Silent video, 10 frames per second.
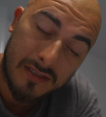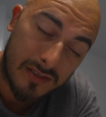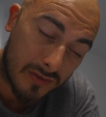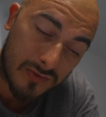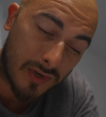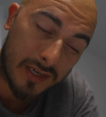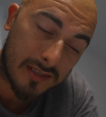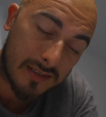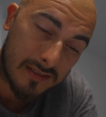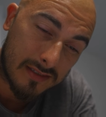Don't
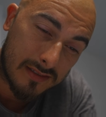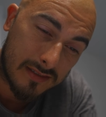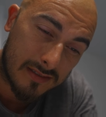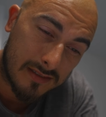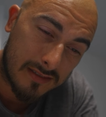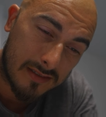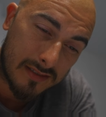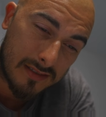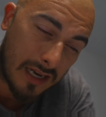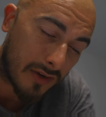drink.
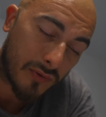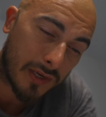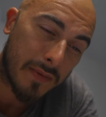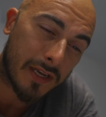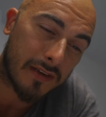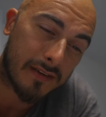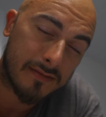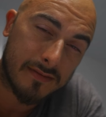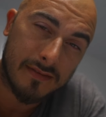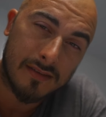I don't recommend
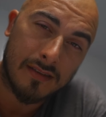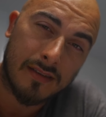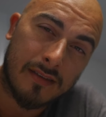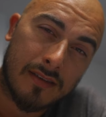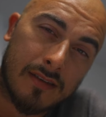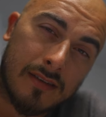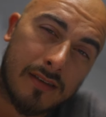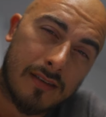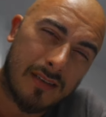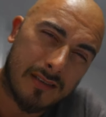
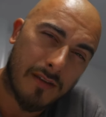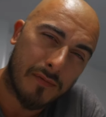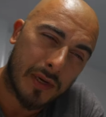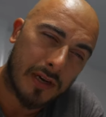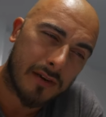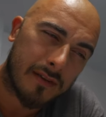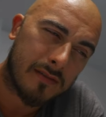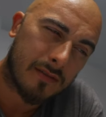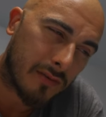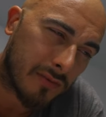it. Just have beer or
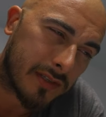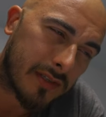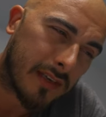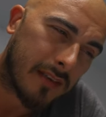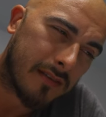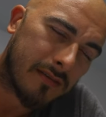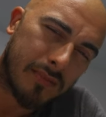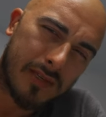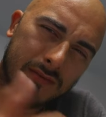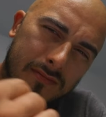whiskey,
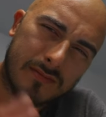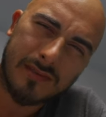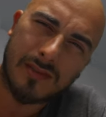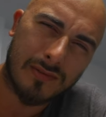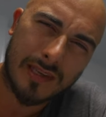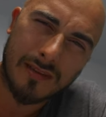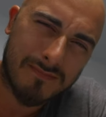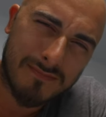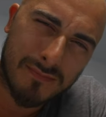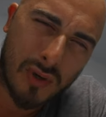but don't
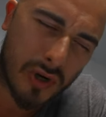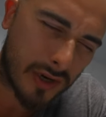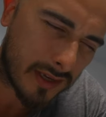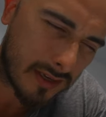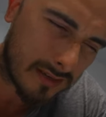like party.